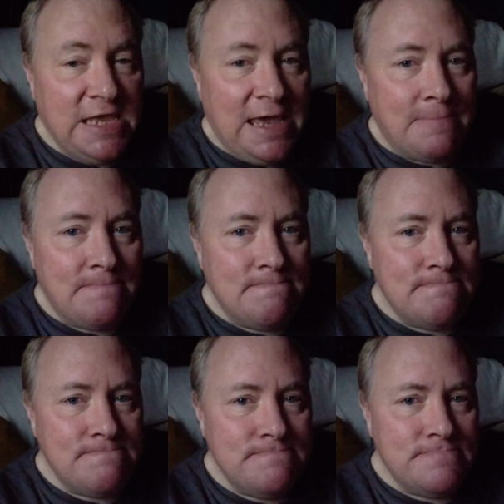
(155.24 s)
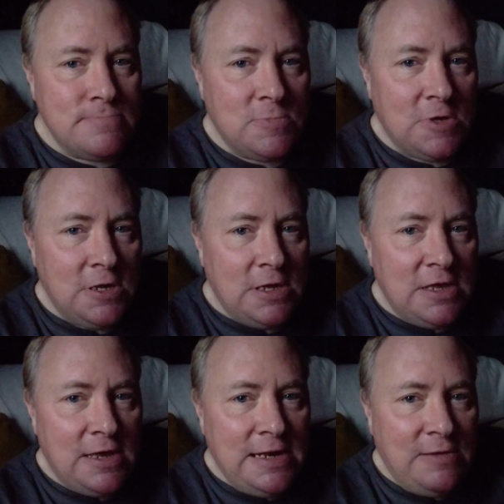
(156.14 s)
yeah,
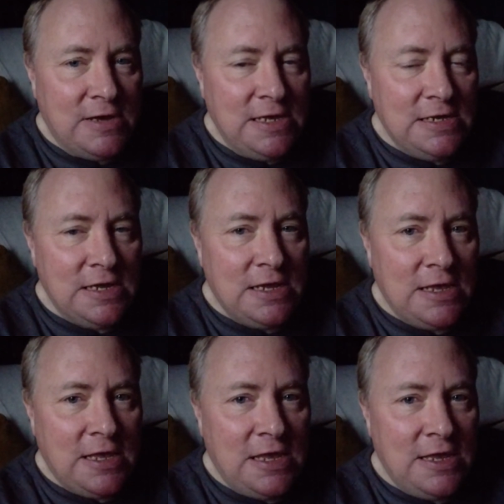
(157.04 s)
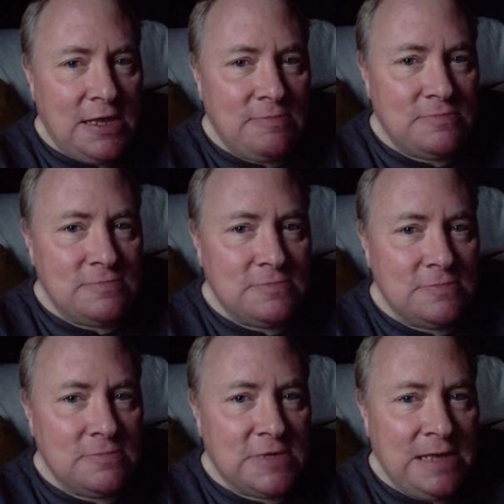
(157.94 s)
anyway,
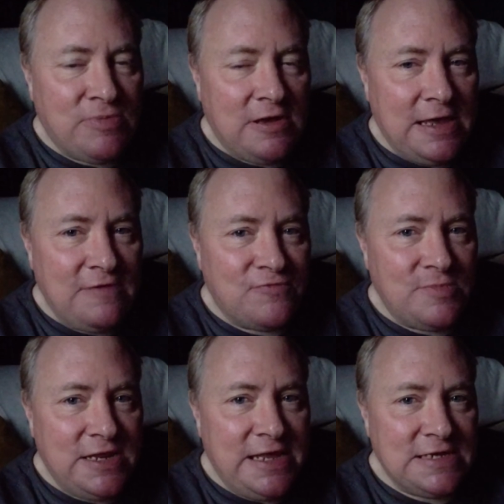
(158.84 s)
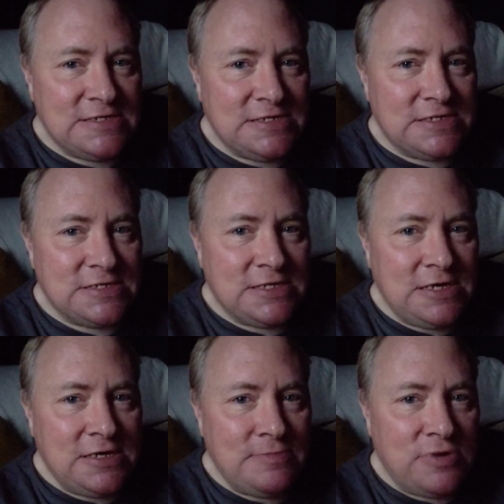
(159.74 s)
keep an eye out for my next
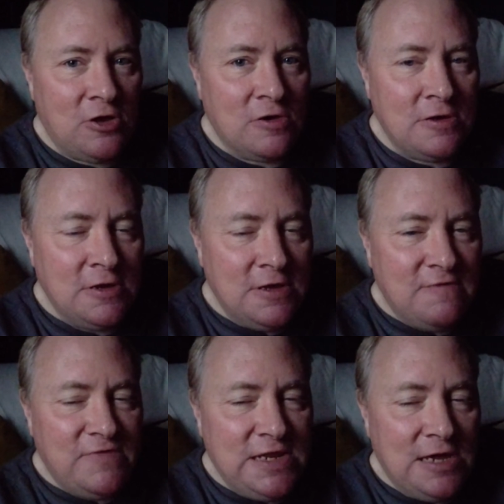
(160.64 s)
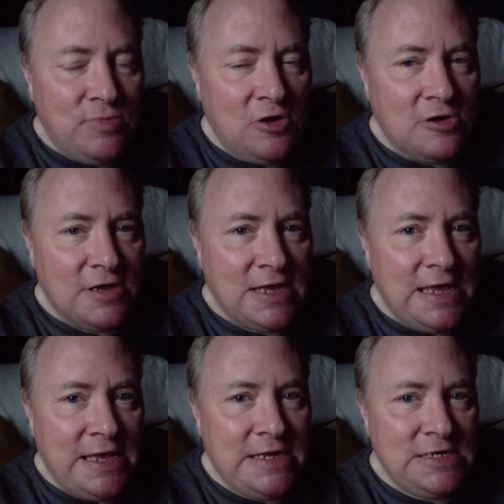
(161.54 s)
video blog,
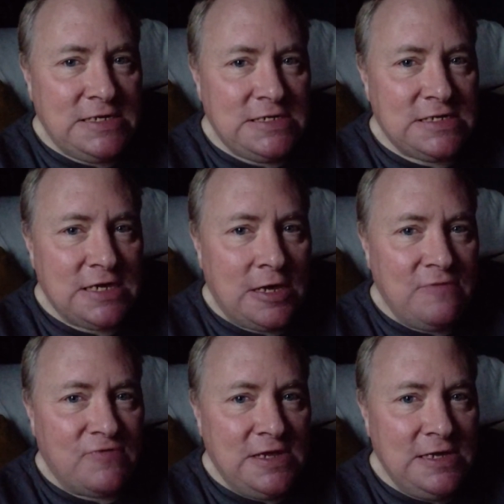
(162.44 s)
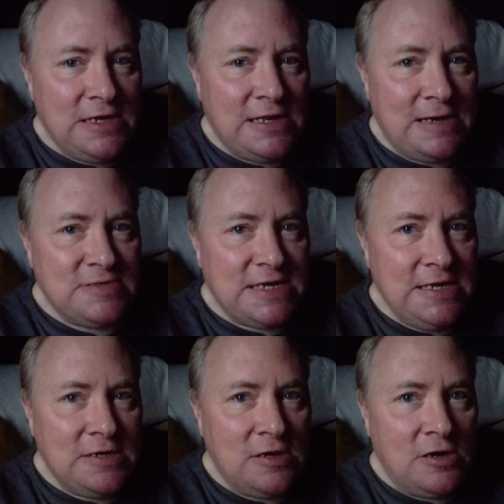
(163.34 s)
and hopefully an
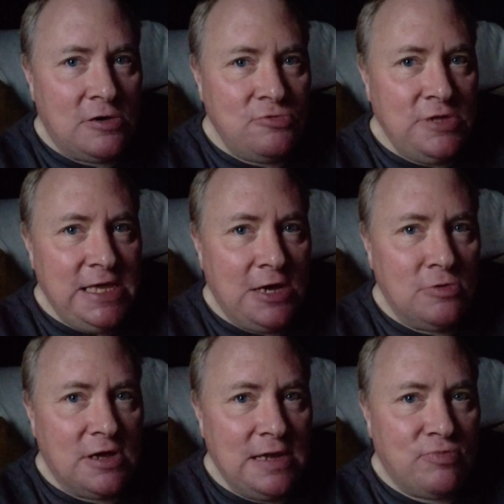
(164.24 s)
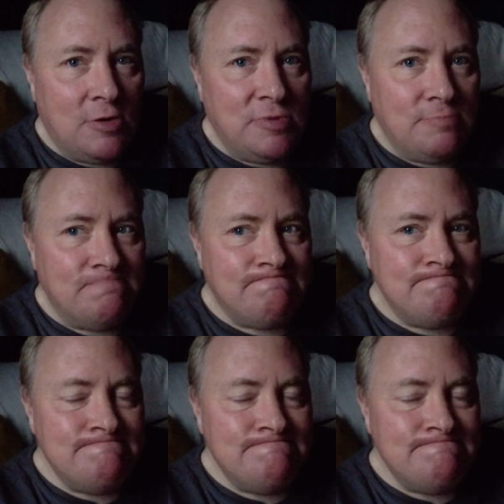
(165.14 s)
update on the old eye problem.